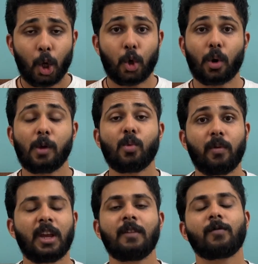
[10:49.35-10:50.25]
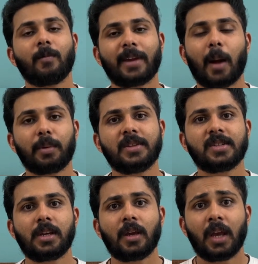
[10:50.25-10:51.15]
you are removing him from
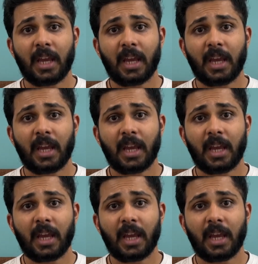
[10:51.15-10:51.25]
captaincy.